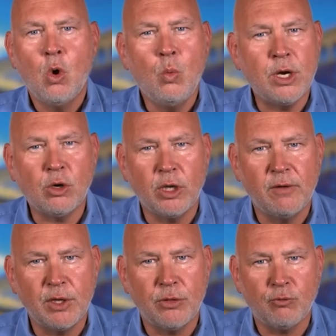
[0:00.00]
We are
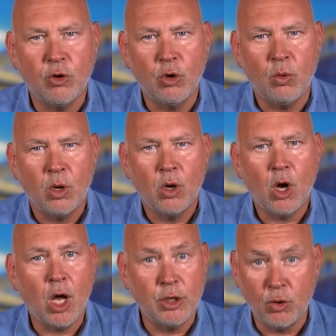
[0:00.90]
living through
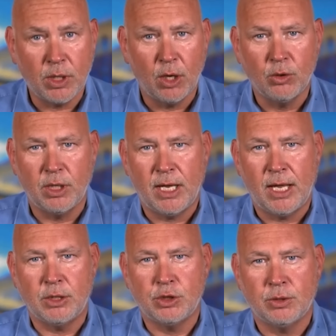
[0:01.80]
a new Gilded
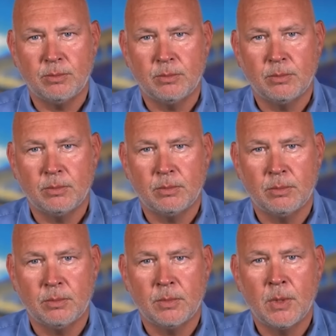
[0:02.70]
Age.
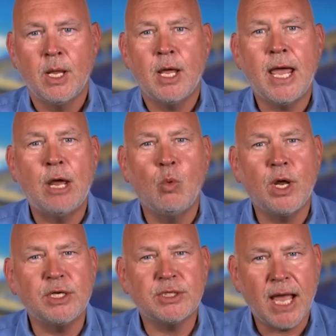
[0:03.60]
And
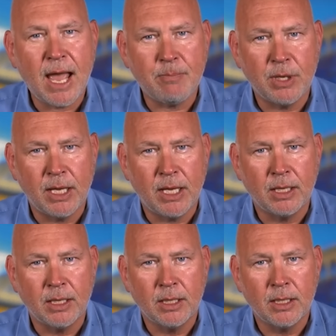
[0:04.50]
what is
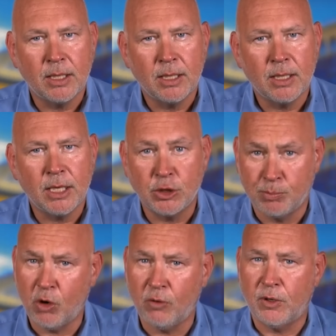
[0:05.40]
happening is
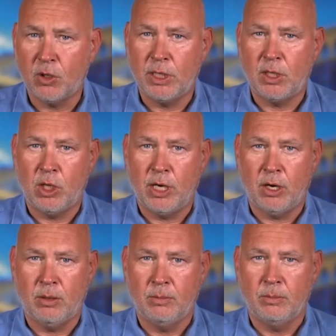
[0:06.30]
perfectly
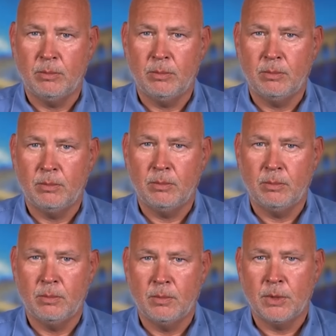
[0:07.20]
clear.
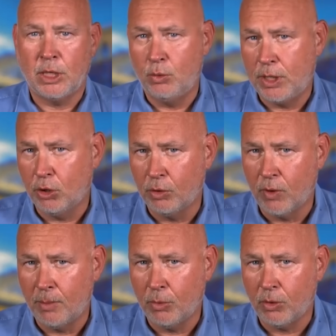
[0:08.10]
Can you hear the
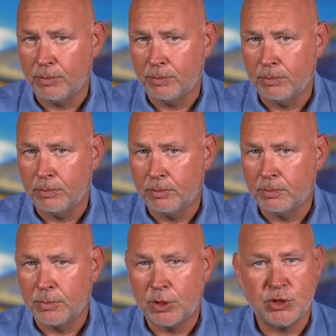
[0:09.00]
rumble,
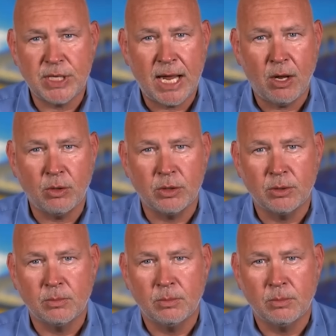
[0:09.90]
the sound?